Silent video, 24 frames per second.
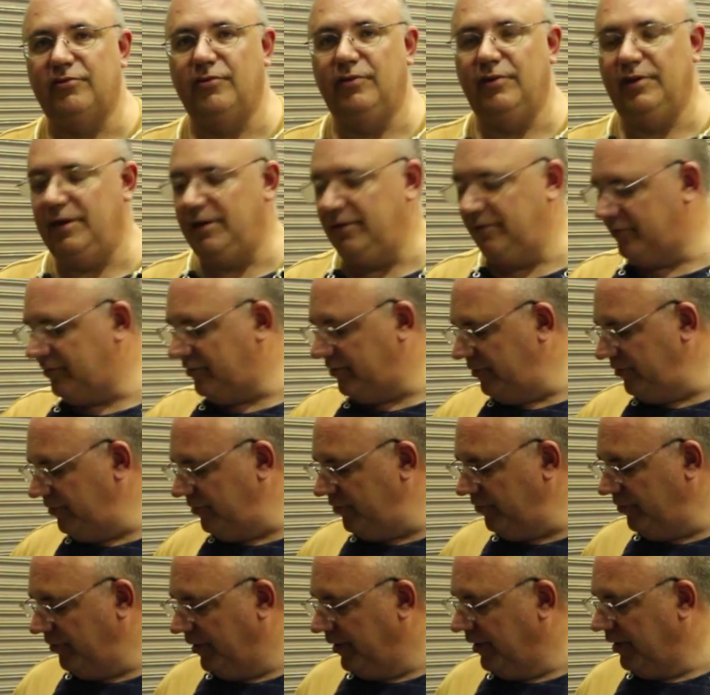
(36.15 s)
So it needs
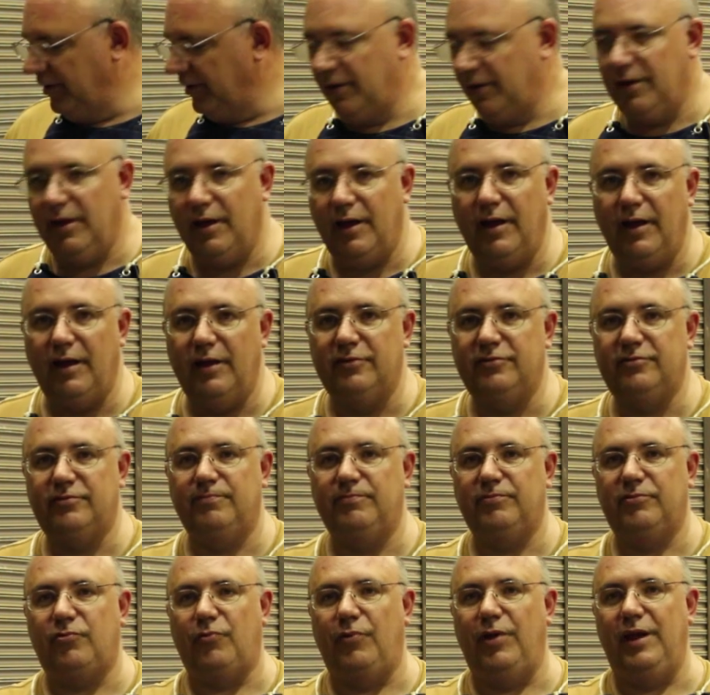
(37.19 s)
two uh,
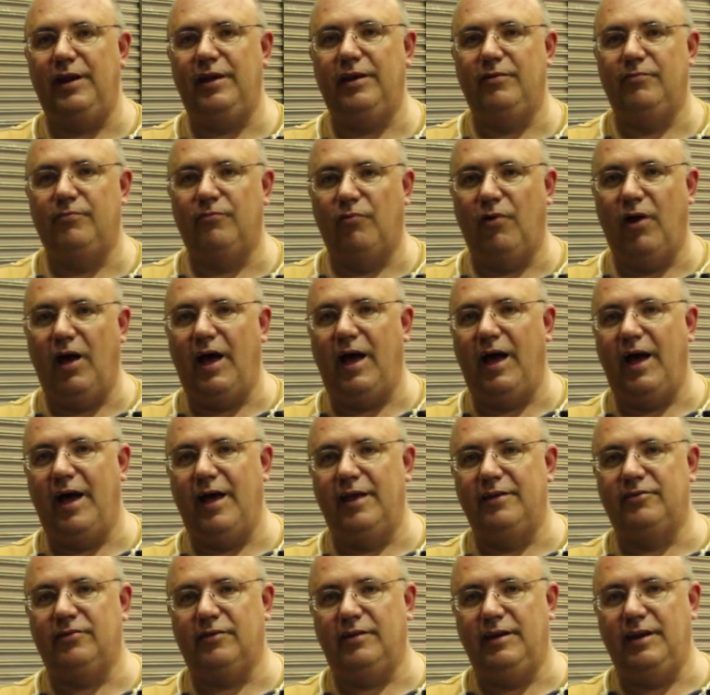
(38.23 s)
threaded
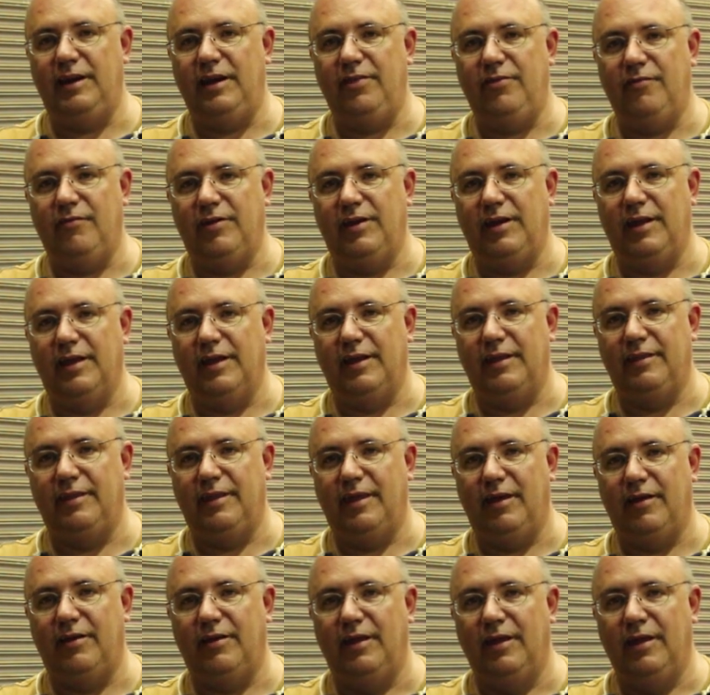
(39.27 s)
rods in either end
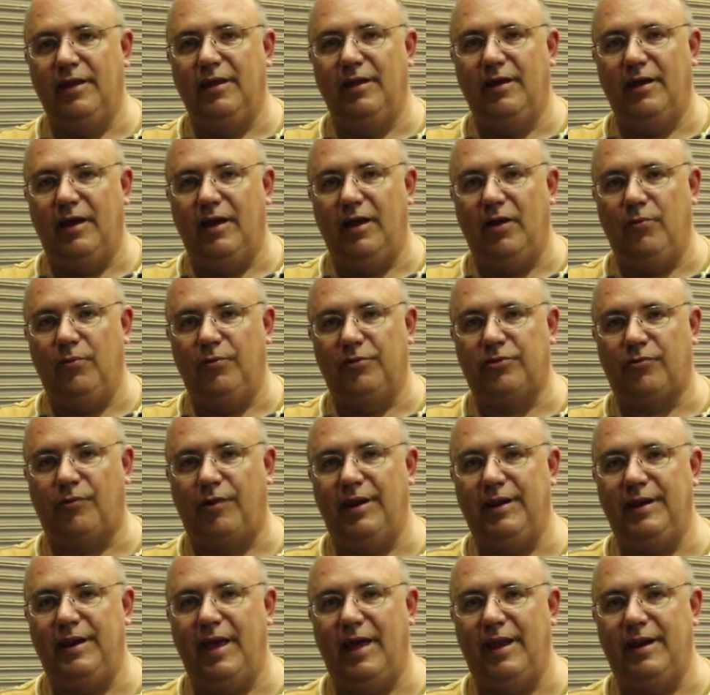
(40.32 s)
that uh, will
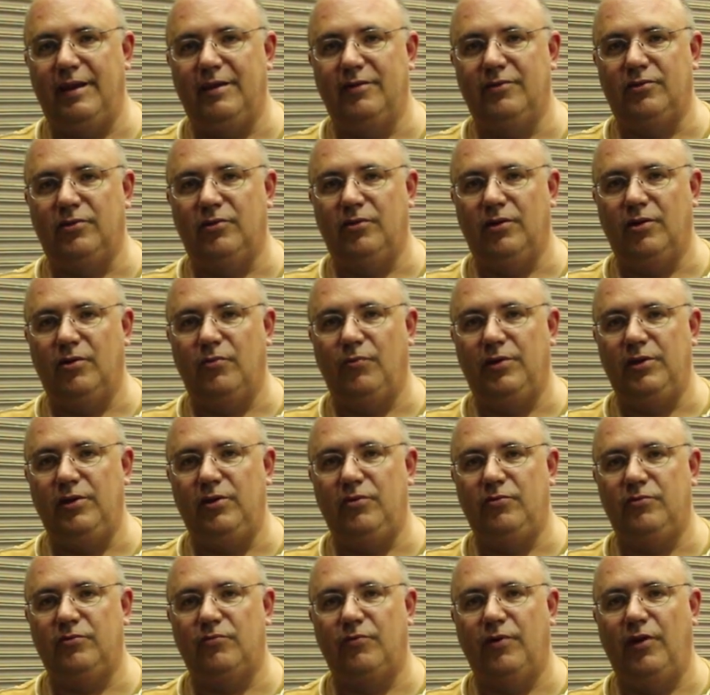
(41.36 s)
thread down into it. When
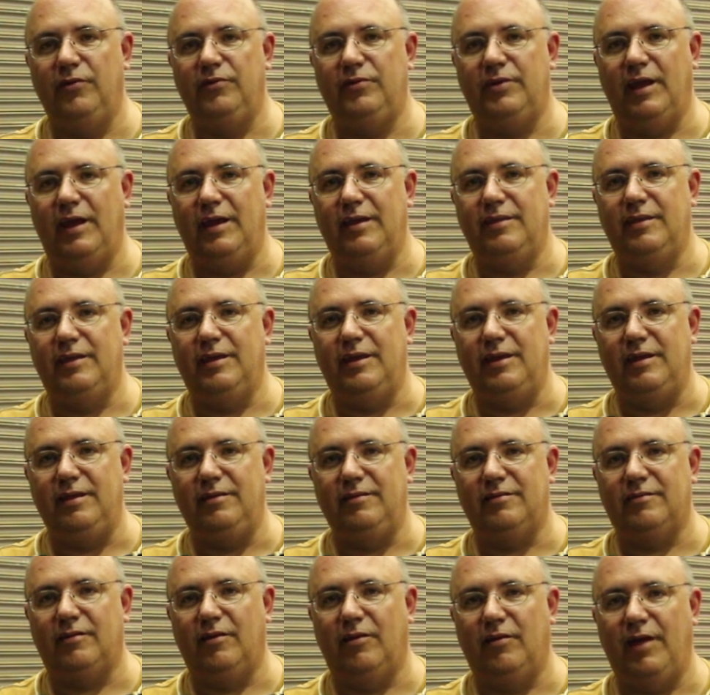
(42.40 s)
you rotate
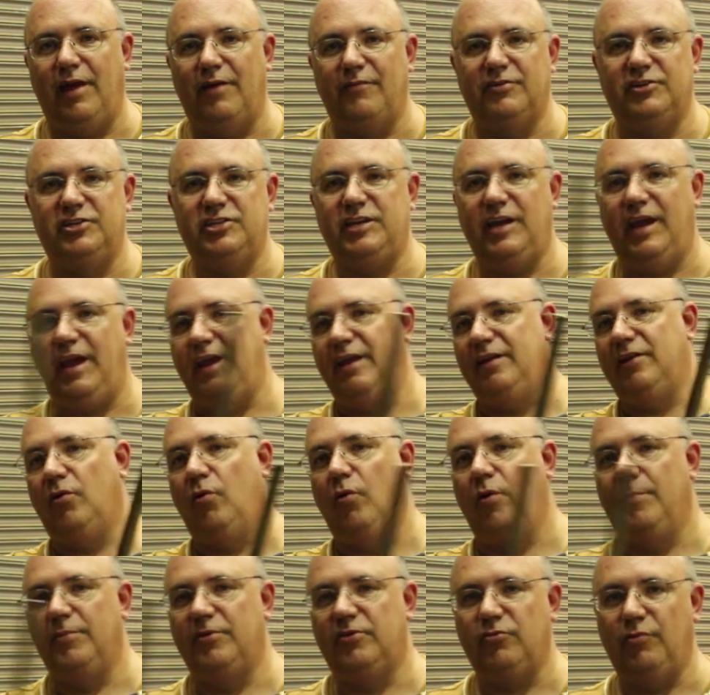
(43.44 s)
these, they'll have a chain
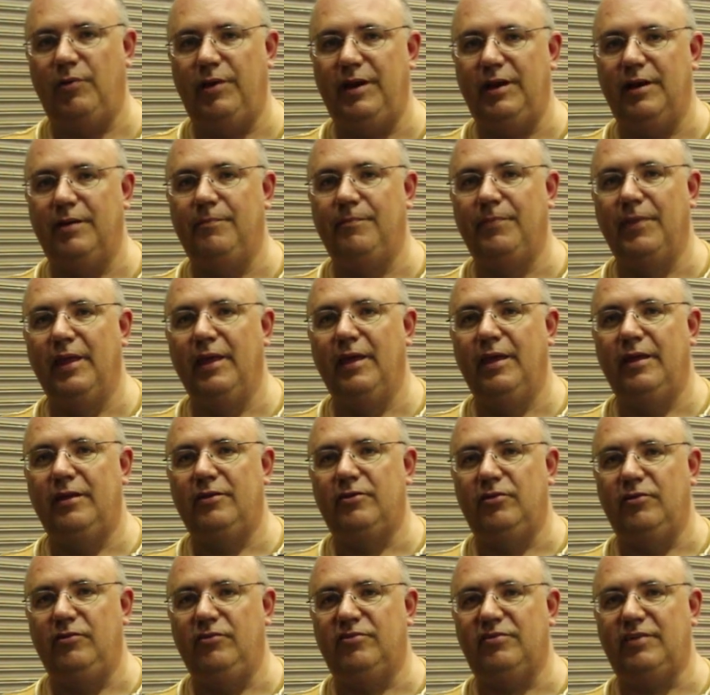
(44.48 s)
going between them
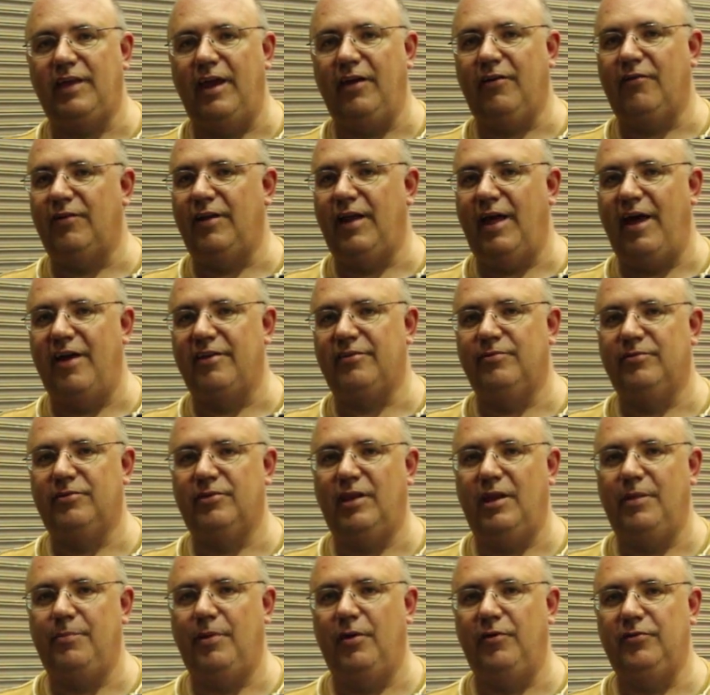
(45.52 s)
to synchronize them so
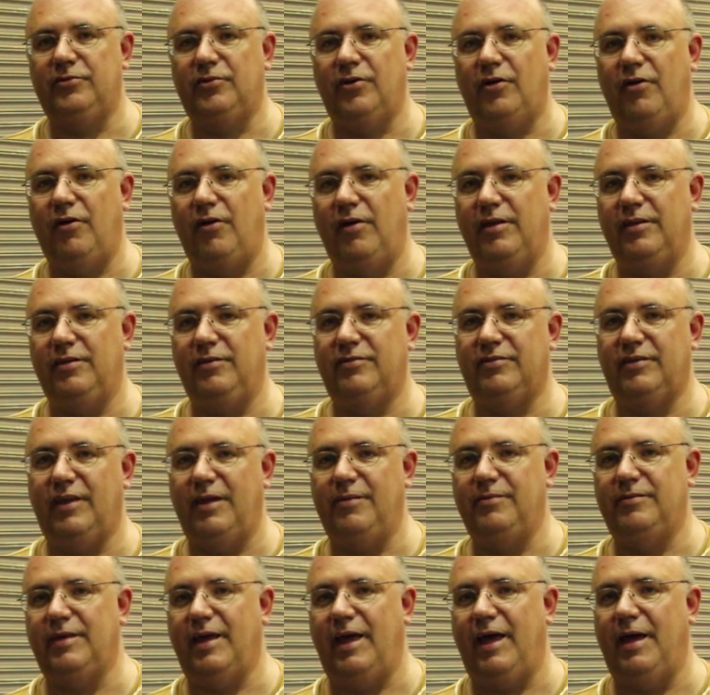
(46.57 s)
they both turn at the
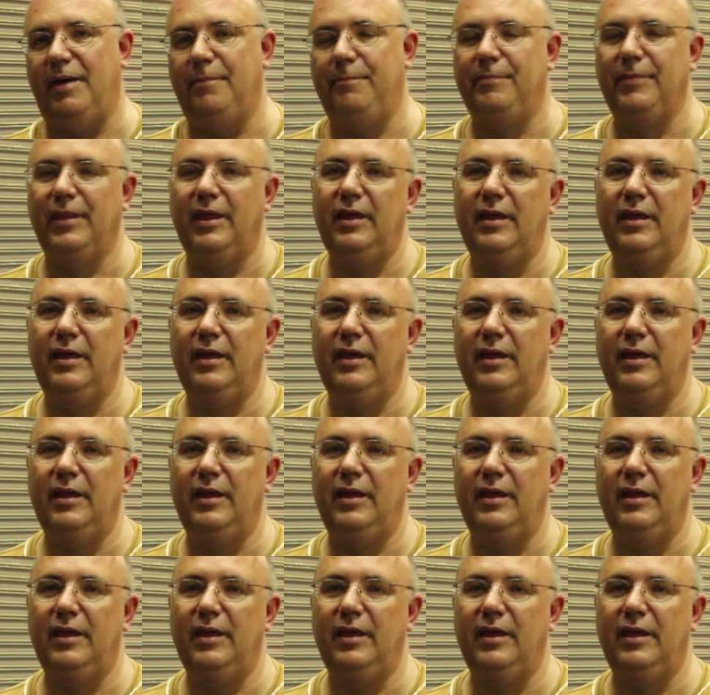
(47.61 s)
same time.